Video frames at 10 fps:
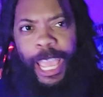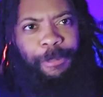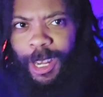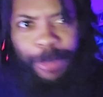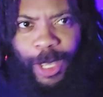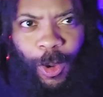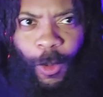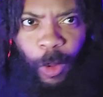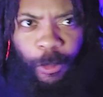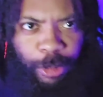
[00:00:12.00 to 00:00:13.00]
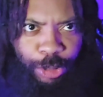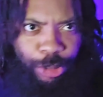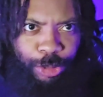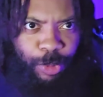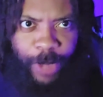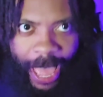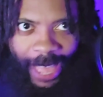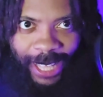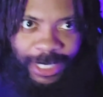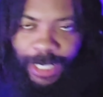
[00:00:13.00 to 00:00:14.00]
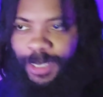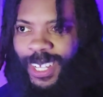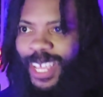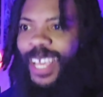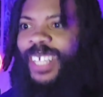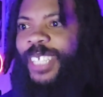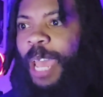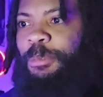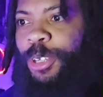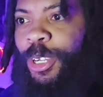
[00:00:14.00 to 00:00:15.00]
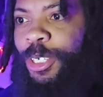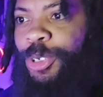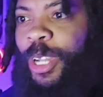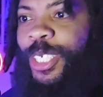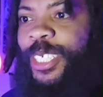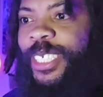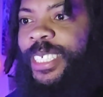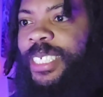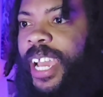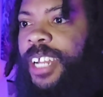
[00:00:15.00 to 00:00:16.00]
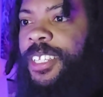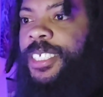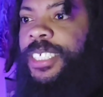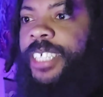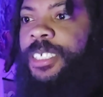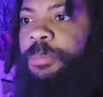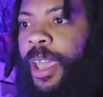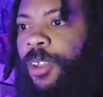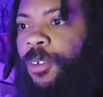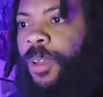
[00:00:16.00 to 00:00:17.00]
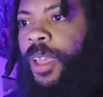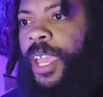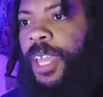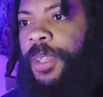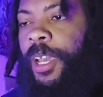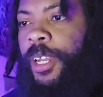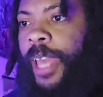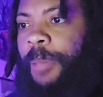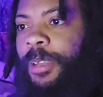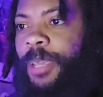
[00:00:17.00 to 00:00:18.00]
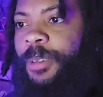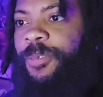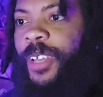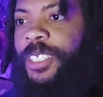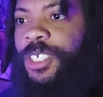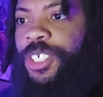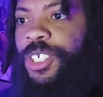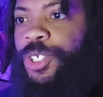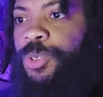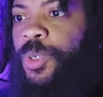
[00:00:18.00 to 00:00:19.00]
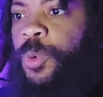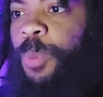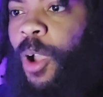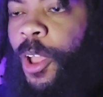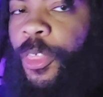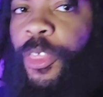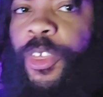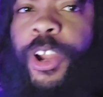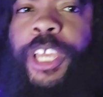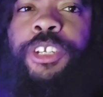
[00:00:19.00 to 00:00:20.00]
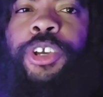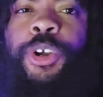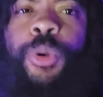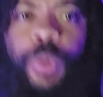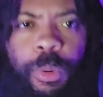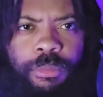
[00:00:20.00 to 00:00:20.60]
I'm going to be going over Jujutsu Kaisen, chapter 260, titled The Decisive Battle in the Uninhabited Demon-Infested Shinjuku, part 32.